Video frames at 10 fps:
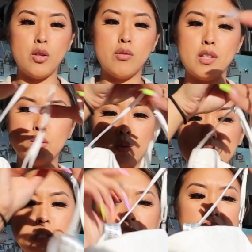cute. This one
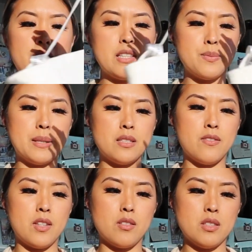was kind of
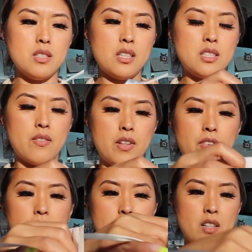expensive, though. It's like
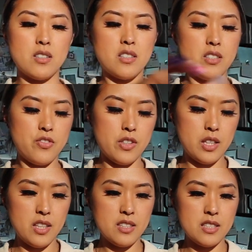$75 for
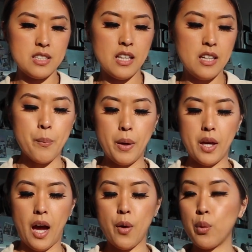this.
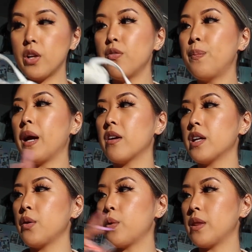But I would have paired
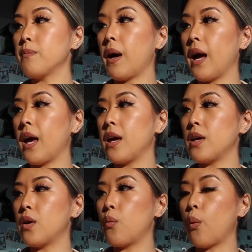it with
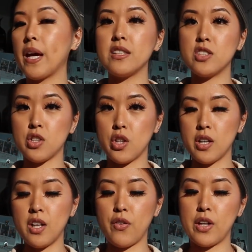my white
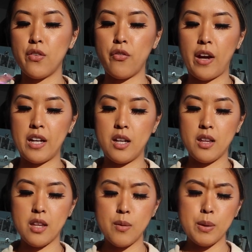skirt if I didn't find
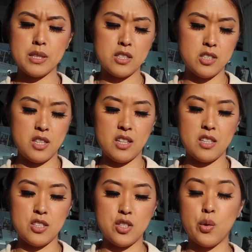anything, because I just think
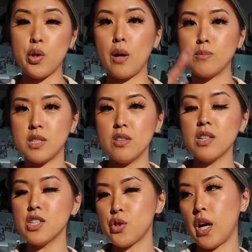this is so cute. I'm still
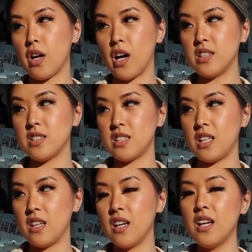going to try it on to
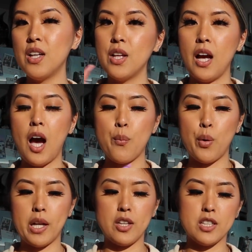see
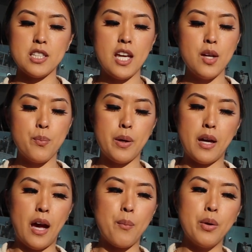what it looks like,
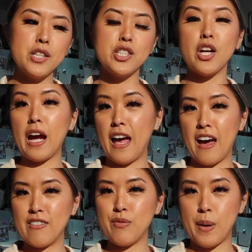but I'm pretty sure I
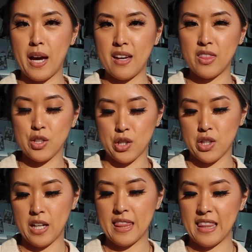have my
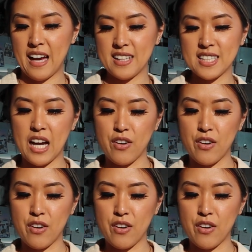third and last